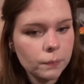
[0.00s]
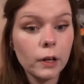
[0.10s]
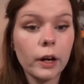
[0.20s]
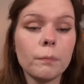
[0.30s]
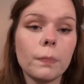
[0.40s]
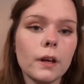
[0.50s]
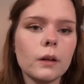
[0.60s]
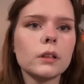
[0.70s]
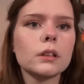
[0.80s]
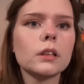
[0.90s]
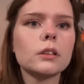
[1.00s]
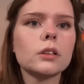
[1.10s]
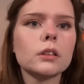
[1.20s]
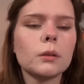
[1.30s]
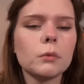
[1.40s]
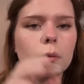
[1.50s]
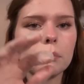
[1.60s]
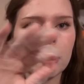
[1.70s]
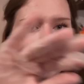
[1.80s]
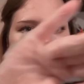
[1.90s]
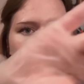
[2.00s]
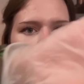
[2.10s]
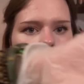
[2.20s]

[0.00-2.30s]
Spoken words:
Okay, anyways, I'm gonna part